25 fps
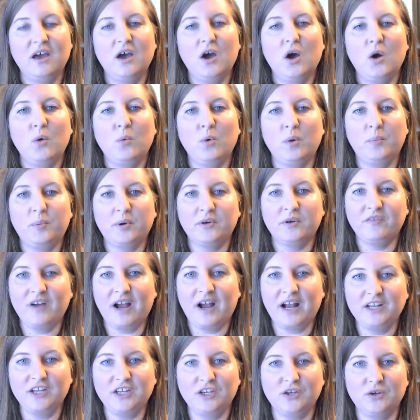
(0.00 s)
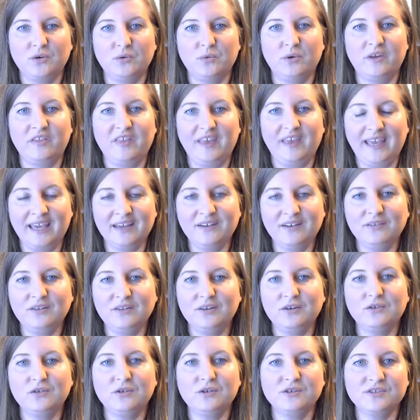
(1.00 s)
will provide you with
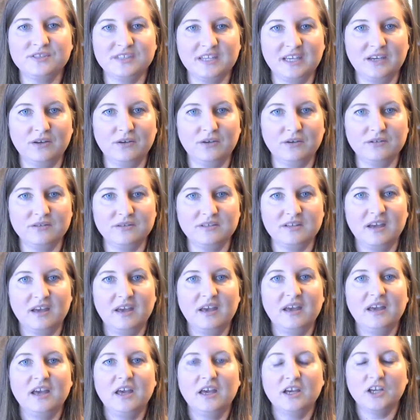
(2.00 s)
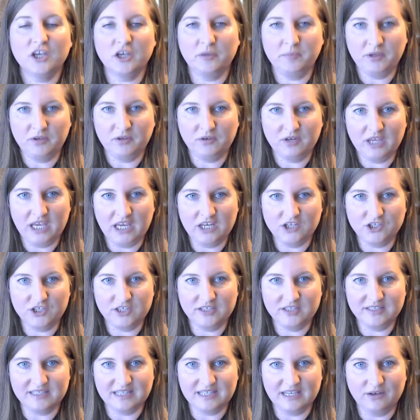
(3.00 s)
analytical skills,
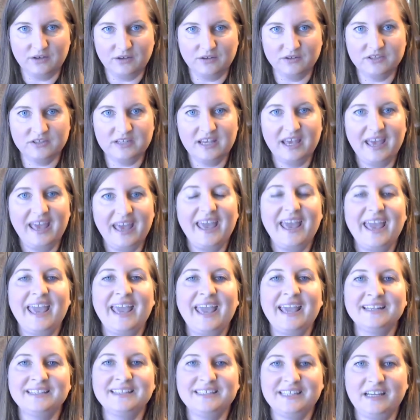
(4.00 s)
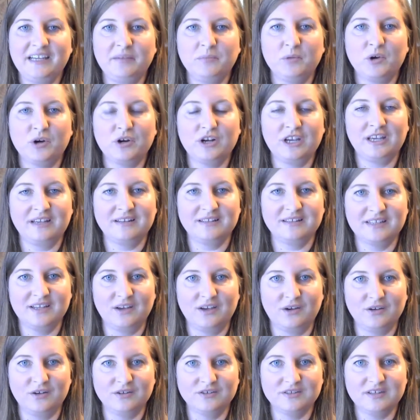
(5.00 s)
communication skills, and teamworking
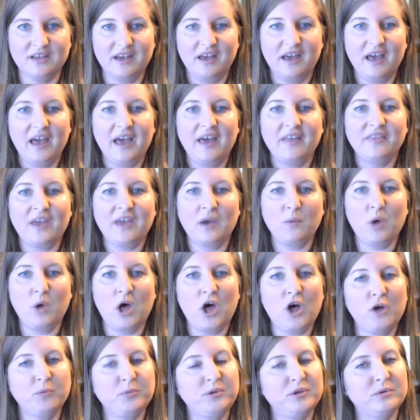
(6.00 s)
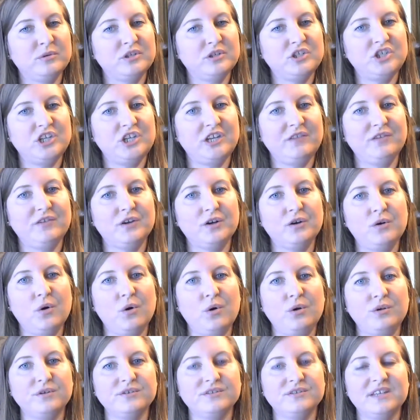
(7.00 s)
skills that will help you achieve your
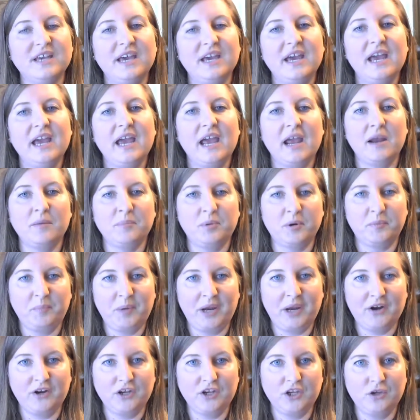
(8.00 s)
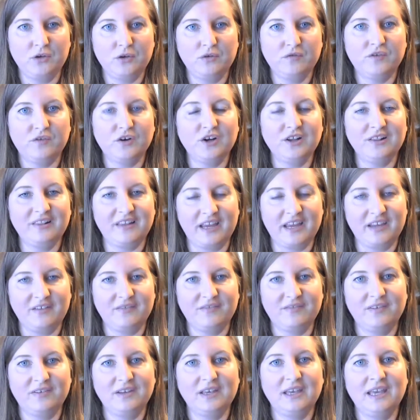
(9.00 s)
goals and prepare you for a
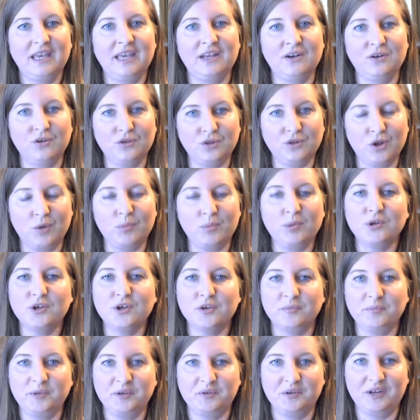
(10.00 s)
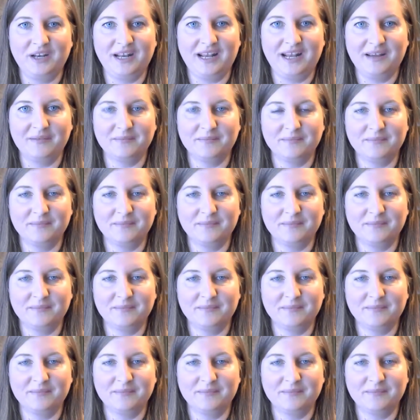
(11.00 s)
life in a global community.